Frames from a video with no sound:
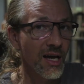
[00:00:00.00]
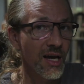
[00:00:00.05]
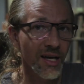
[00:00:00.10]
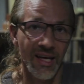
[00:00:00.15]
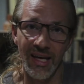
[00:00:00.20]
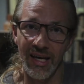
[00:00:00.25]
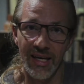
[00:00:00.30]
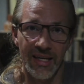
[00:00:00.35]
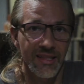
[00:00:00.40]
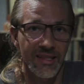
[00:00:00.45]

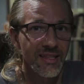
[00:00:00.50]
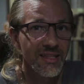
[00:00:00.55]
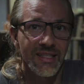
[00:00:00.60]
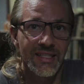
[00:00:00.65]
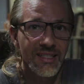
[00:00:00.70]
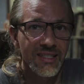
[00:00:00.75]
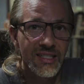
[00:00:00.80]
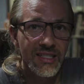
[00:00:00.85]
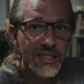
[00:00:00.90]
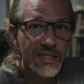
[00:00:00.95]
Uh,
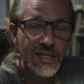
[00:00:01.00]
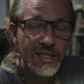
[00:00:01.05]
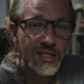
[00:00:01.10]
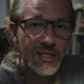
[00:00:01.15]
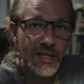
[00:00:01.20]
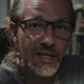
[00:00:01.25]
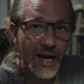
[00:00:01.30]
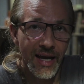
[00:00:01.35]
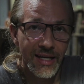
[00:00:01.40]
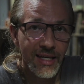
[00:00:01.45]
this is,
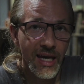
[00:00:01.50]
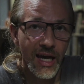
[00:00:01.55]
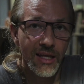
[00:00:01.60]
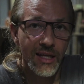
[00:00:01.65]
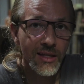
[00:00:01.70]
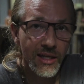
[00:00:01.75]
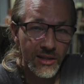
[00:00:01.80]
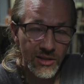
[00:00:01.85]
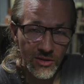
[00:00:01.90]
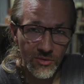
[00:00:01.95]
I
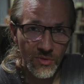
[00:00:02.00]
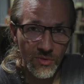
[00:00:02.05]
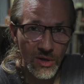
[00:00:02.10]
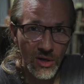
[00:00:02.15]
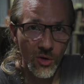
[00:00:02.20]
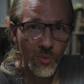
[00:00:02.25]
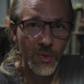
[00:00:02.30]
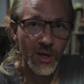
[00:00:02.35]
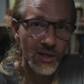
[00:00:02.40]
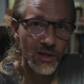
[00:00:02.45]
cannot
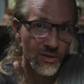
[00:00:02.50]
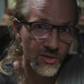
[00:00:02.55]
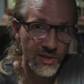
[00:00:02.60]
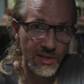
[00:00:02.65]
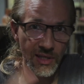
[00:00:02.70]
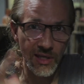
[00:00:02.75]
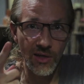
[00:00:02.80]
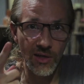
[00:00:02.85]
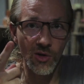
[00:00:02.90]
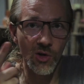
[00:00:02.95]
recommend a
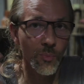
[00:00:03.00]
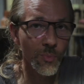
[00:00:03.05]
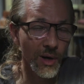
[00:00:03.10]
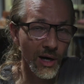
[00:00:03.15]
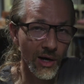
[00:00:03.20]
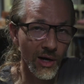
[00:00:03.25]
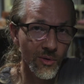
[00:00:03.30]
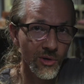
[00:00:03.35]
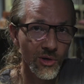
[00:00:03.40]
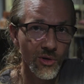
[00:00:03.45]
single
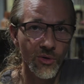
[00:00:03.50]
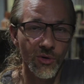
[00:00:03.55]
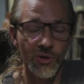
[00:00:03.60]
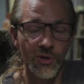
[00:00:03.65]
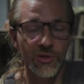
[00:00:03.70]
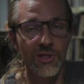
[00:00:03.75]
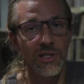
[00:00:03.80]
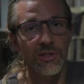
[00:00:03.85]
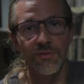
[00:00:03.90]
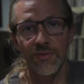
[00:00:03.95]
power cord
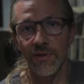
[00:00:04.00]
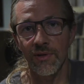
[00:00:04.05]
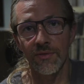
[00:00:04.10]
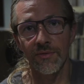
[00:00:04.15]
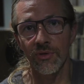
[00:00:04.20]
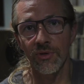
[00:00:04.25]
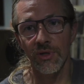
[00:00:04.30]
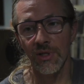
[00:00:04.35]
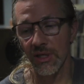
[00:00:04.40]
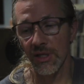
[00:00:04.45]
that will
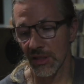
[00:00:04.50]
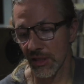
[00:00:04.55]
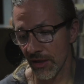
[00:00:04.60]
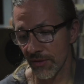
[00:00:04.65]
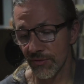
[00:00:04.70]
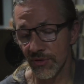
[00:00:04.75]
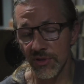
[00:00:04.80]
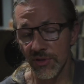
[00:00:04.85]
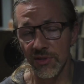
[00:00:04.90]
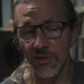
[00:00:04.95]
work in
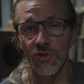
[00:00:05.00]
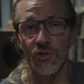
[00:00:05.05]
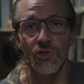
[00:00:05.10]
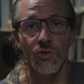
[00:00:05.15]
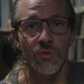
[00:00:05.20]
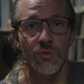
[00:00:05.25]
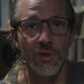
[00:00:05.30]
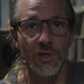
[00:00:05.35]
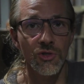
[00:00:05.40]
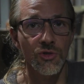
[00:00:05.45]
every
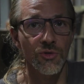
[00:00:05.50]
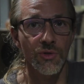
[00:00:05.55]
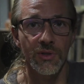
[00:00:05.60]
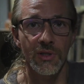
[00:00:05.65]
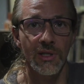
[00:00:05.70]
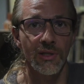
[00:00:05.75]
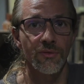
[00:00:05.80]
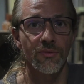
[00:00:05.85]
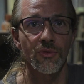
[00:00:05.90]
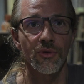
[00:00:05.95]
situation
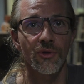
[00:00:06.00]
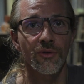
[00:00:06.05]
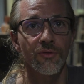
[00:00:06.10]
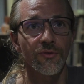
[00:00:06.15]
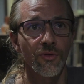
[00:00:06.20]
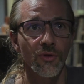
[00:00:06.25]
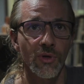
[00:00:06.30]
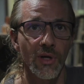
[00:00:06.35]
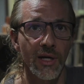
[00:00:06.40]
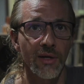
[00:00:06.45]
and work
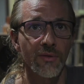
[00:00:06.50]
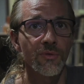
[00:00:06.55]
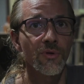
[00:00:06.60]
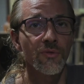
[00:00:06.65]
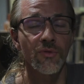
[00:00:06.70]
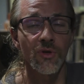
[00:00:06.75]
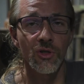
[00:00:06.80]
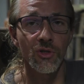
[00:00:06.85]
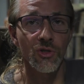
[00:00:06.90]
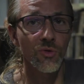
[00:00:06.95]
for
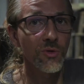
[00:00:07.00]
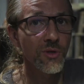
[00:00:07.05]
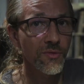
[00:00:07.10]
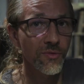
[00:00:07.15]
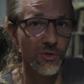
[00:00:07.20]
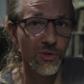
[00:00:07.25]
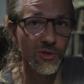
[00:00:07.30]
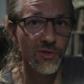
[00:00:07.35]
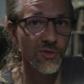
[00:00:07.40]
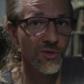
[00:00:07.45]
everyone
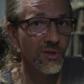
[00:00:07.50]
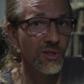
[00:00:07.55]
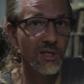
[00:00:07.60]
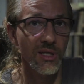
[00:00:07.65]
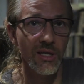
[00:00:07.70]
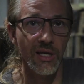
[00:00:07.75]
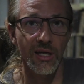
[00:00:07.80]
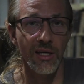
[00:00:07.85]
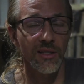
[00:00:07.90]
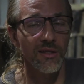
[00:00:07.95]
universally,
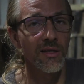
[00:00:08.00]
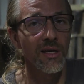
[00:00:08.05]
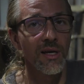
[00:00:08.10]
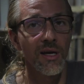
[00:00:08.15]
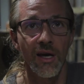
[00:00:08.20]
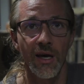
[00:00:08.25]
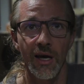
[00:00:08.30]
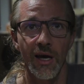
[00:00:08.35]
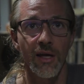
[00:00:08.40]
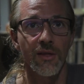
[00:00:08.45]
and,
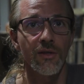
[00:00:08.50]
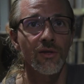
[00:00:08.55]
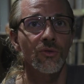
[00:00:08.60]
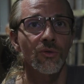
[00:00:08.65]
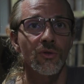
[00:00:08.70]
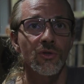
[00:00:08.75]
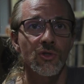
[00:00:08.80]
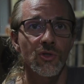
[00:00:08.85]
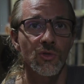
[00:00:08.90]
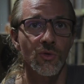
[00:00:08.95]
and it
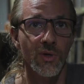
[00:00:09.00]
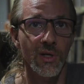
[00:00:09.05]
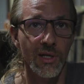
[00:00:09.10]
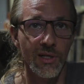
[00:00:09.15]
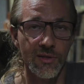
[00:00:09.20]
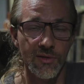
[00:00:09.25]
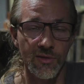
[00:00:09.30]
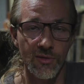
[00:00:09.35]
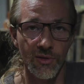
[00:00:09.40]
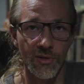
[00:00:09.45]
also
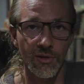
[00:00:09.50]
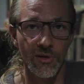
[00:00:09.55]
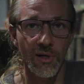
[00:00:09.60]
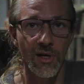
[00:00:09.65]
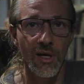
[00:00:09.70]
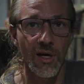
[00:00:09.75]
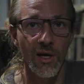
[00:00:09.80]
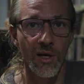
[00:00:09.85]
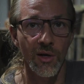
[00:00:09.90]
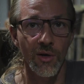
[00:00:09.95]
has uh,
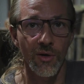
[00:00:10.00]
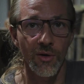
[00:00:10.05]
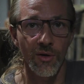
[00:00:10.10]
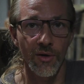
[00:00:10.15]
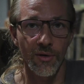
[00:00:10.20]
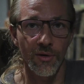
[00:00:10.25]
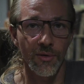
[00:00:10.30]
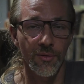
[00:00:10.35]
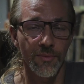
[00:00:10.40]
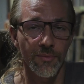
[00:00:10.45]

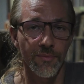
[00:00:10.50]
uh,